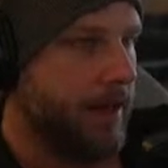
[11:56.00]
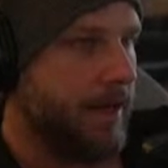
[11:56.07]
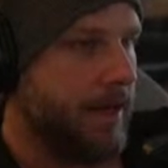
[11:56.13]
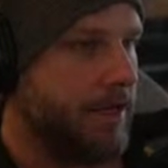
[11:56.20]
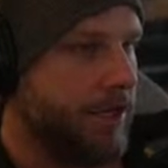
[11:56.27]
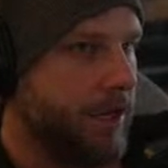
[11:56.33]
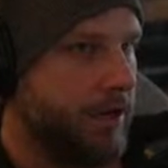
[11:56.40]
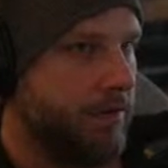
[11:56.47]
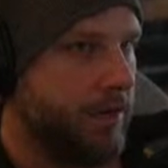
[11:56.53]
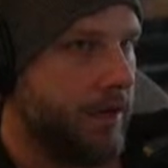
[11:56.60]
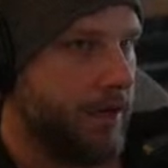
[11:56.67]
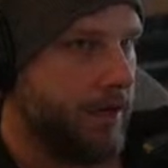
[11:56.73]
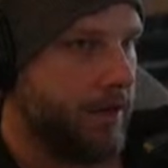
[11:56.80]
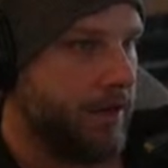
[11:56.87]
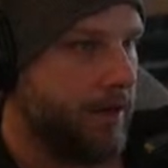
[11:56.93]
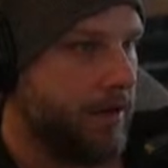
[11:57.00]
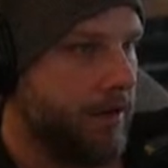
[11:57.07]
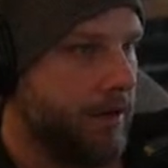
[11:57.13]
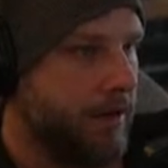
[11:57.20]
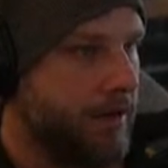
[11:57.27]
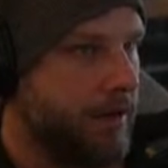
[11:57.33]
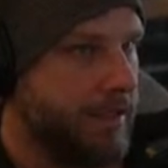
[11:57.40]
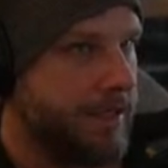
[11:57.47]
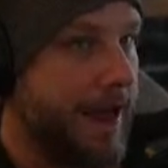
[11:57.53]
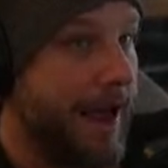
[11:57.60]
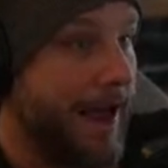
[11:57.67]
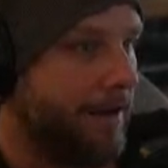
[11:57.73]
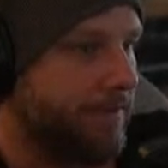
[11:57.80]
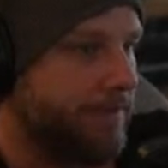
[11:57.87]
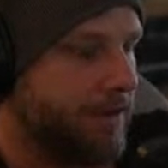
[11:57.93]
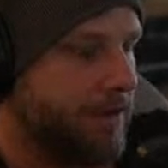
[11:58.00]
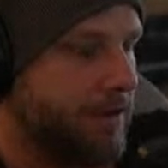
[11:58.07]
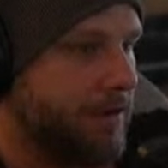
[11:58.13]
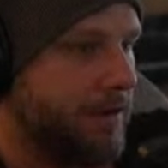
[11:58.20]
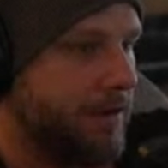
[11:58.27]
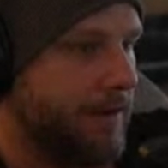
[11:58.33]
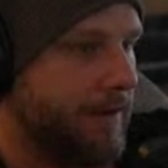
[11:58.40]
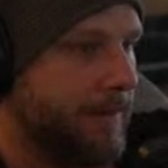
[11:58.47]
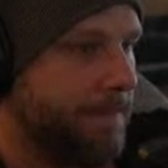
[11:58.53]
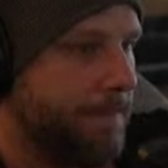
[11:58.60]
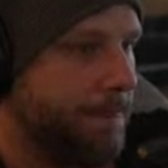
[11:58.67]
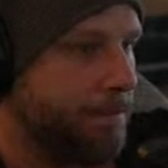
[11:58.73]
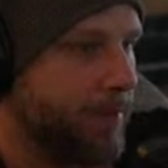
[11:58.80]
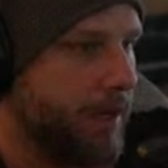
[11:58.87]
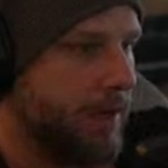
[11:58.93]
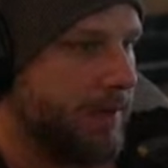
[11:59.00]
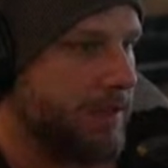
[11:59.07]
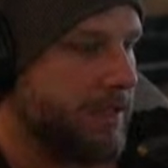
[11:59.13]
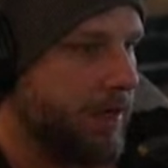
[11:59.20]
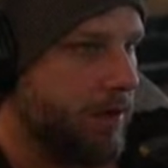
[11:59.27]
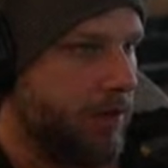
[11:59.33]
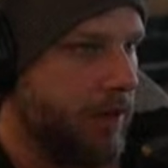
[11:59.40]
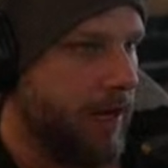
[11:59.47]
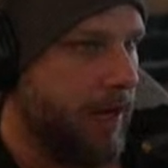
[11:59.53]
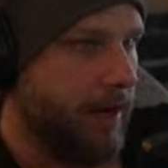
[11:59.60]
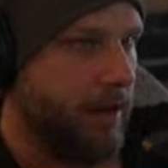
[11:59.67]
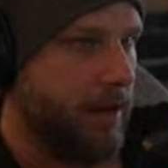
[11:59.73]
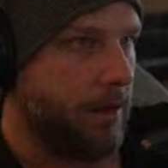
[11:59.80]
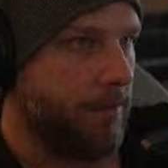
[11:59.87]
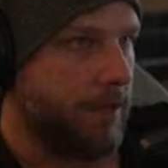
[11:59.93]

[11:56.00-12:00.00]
I generated this after, but I was like, okay, I'm going to